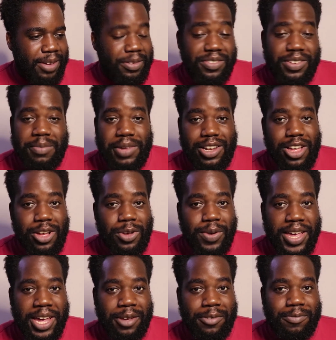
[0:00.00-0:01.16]
We've come a long
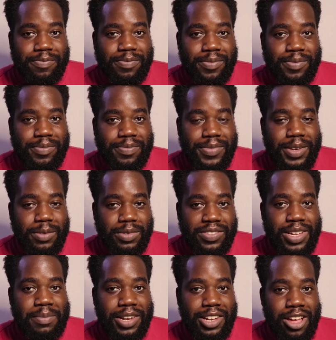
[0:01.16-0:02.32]
way. We've
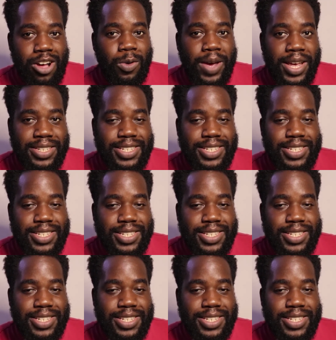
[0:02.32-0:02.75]
come a long way